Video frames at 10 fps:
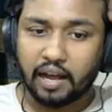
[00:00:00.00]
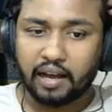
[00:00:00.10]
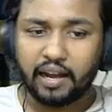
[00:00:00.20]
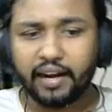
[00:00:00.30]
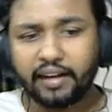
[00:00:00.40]

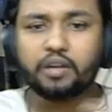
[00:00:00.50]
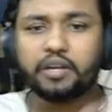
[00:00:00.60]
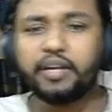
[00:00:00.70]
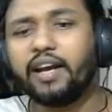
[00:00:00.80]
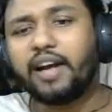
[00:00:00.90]
And
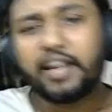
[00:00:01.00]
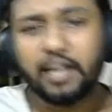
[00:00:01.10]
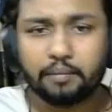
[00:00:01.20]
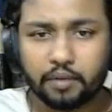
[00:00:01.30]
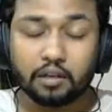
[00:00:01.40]
here I
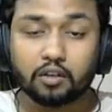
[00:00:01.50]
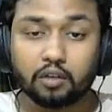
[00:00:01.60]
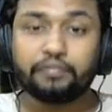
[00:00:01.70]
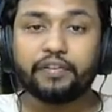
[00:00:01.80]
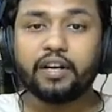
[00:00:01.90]
have
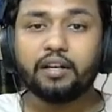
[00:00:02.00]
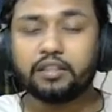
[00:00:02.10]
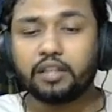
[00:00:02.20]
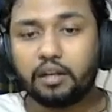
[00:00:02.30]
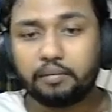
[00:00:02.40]
configured
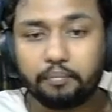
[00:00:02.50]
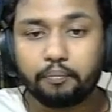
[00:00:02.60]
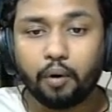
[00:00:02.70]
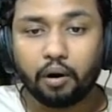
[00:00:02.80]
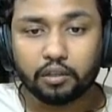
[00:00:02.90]
the
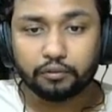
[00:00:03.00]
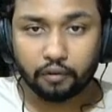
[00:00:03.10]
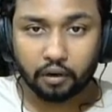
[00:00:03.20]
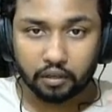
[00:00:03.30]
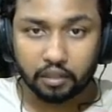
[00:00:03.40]
bot
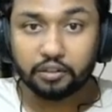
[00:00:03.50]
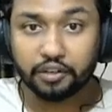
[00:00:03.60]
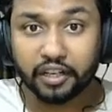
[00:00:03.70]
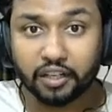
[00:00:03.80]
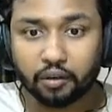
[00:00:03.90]
for
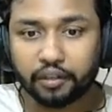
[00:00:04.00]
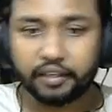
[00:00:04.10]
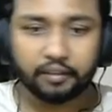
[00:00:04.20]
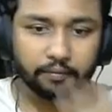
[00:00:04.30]
trading content.